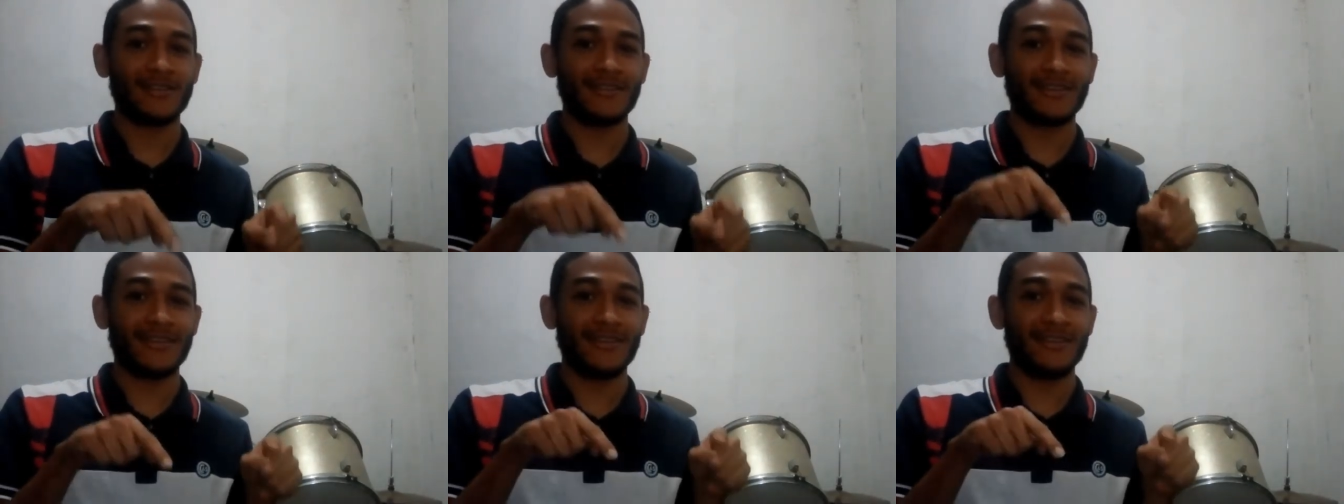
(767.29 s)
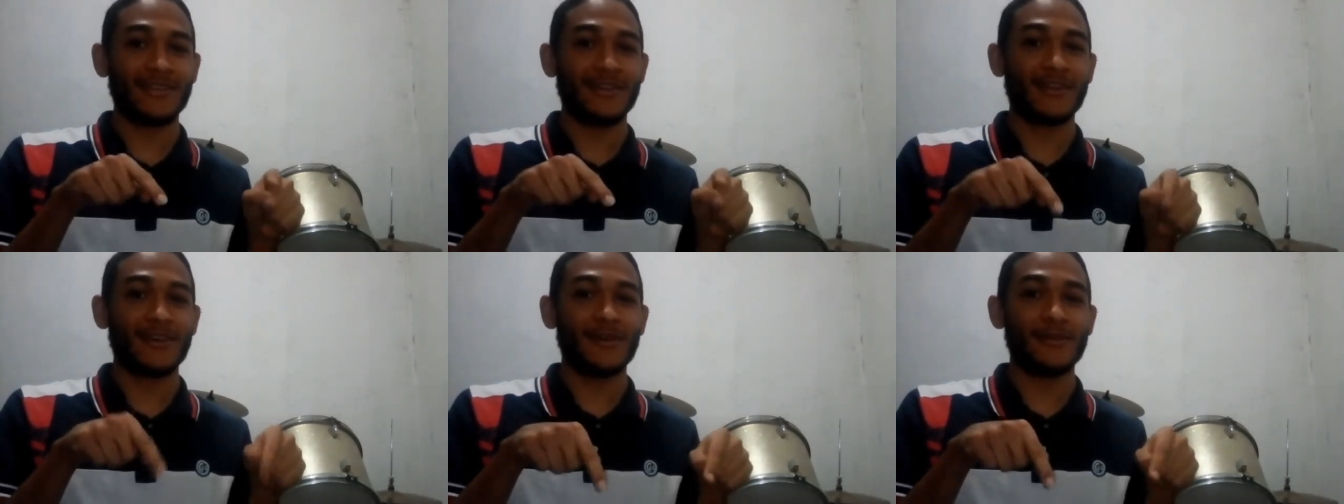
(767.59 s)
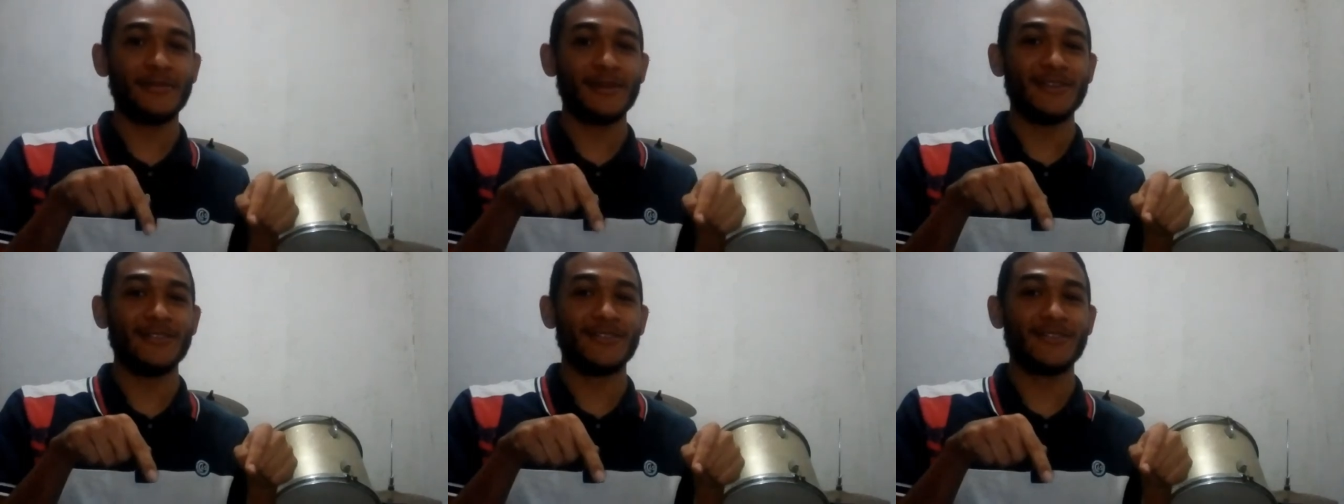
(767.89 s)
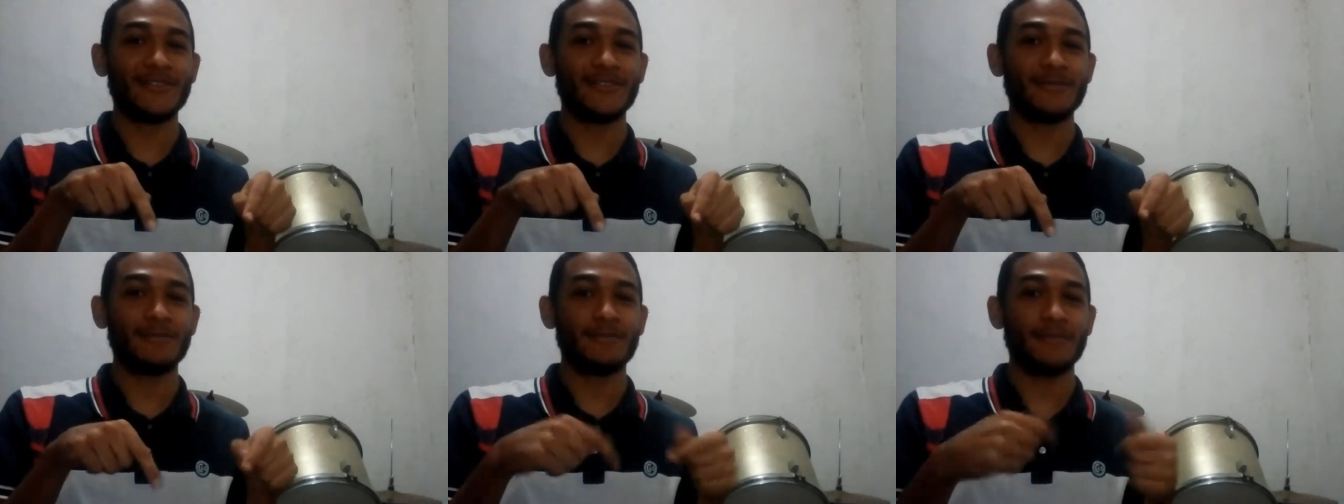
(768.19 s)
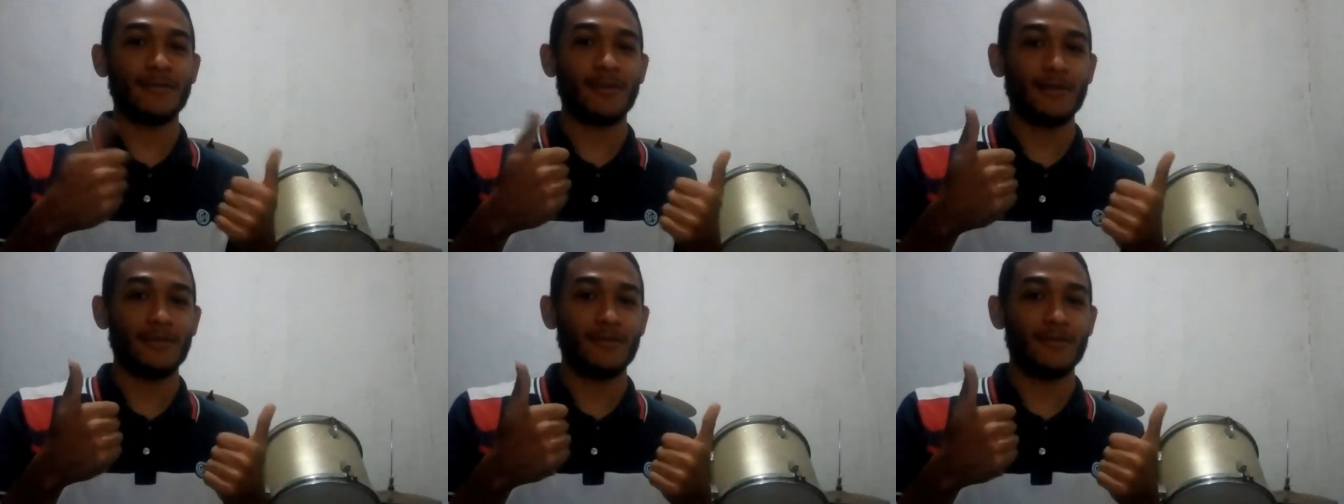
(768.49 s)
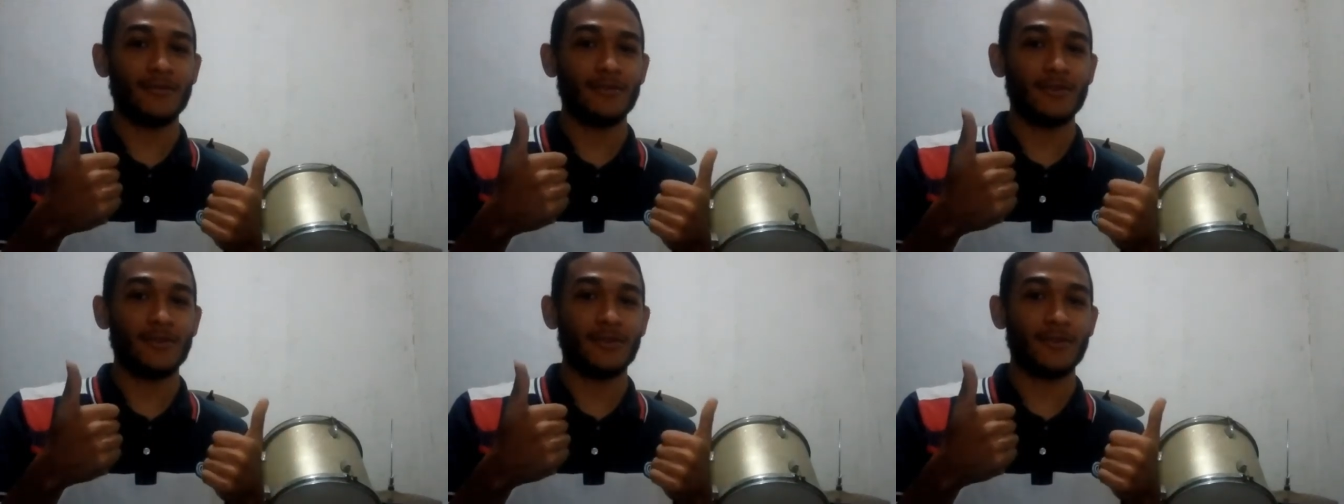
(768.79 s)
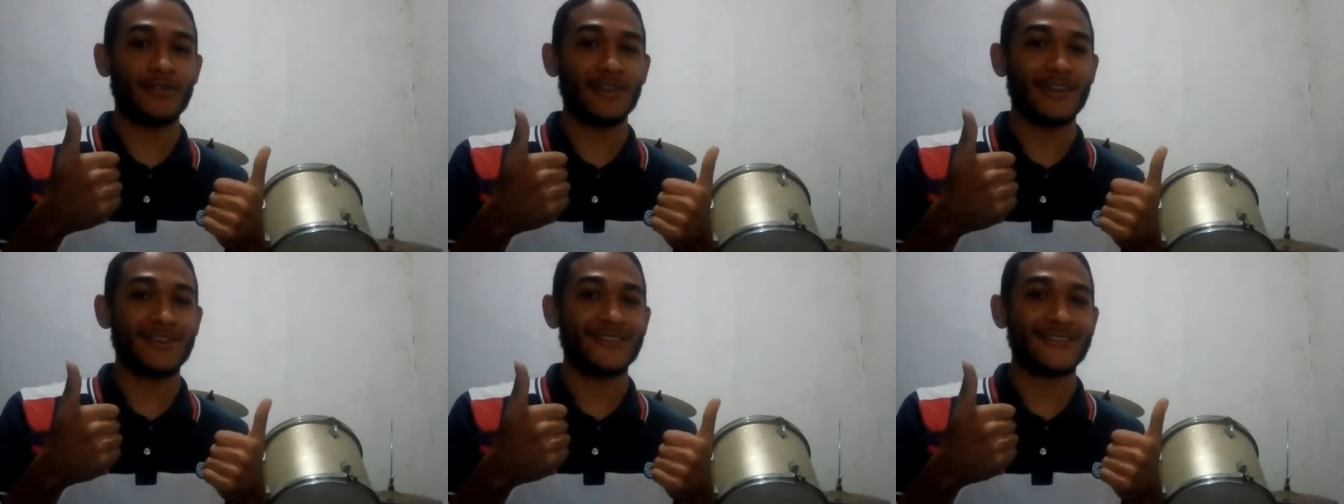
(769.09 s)
in the comments and see you
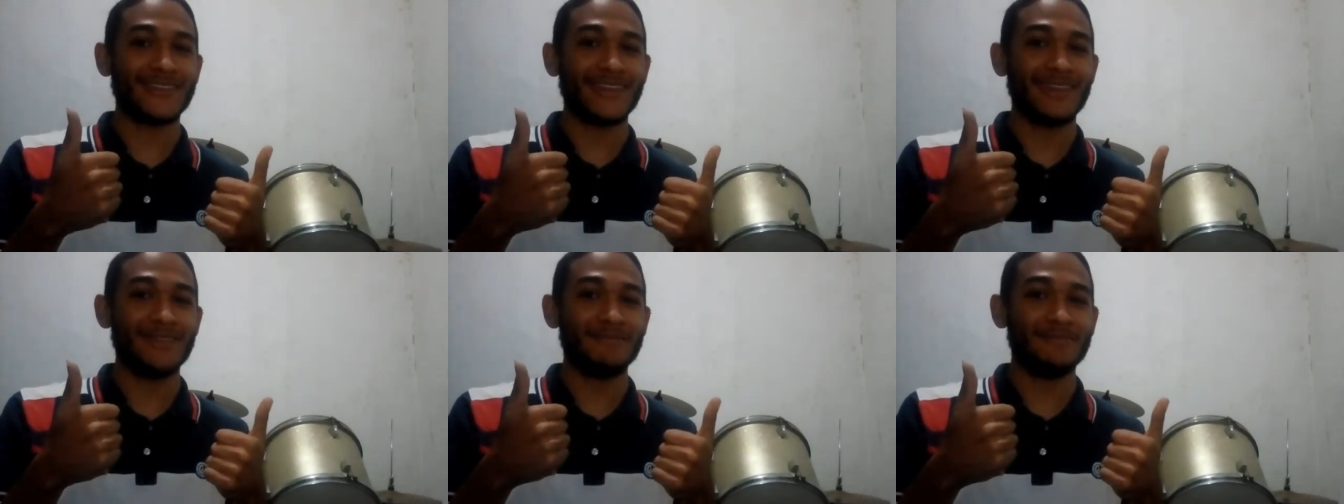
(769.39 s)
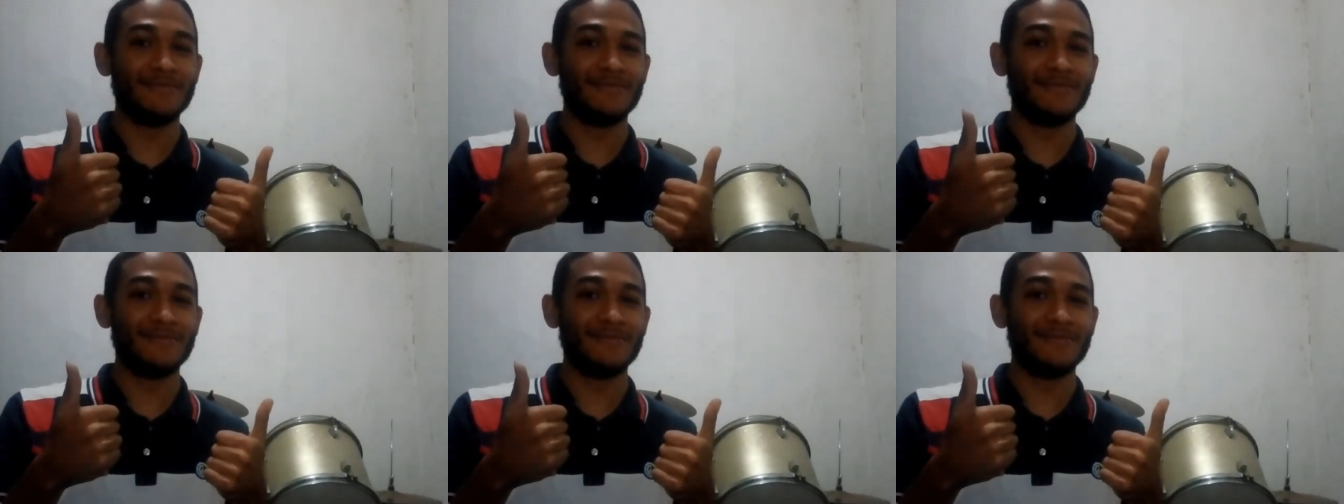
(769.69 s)
next time.